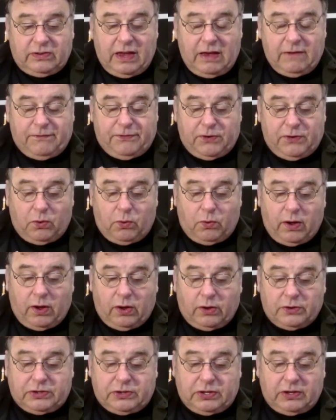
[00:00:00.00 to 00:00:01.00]
if you
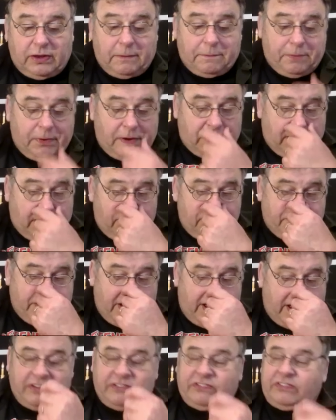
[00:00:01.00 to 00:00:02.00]
will, to the book of
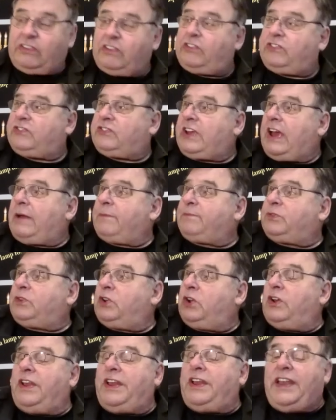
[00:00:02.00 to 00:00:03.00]
Genesis,
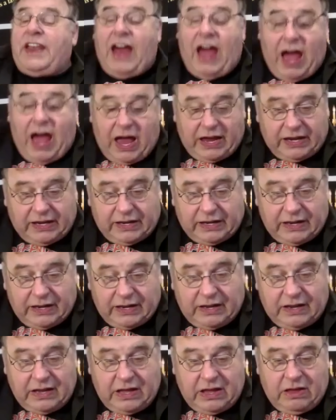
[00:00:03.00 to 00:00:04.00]
chapter 9,
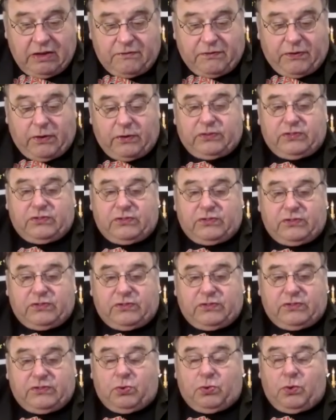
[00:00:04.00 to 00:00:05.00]
verse
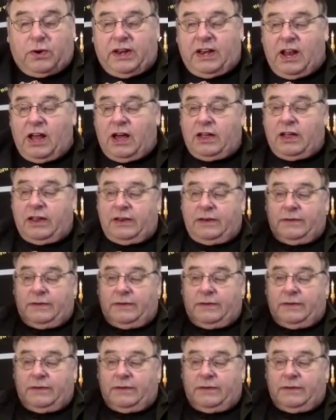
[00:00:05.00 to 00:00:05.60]
29.